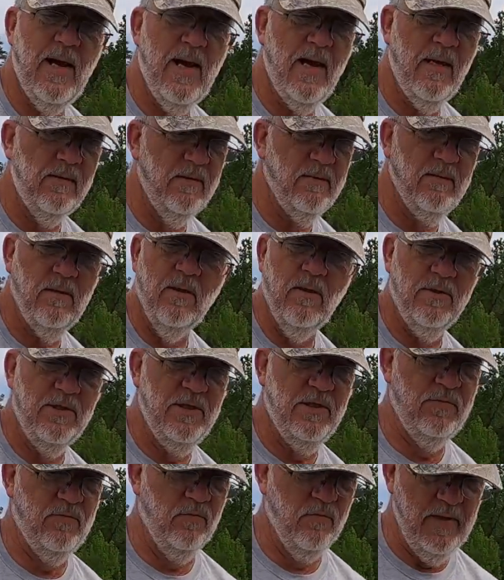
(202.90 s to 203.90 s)
out, or
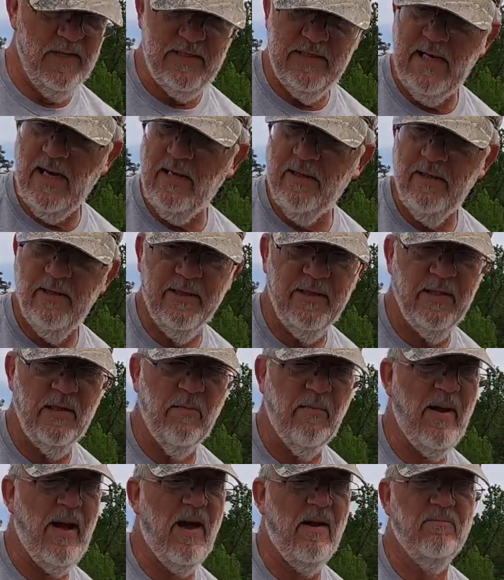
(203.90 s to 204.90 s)
just reach out here and get
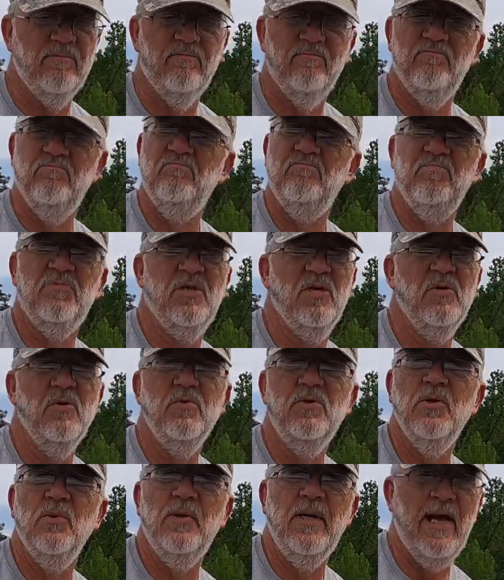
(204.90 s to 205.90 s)
about
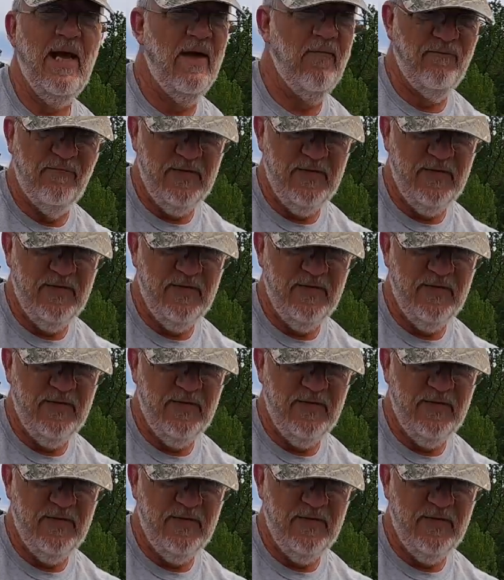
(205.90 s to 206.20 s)
2.5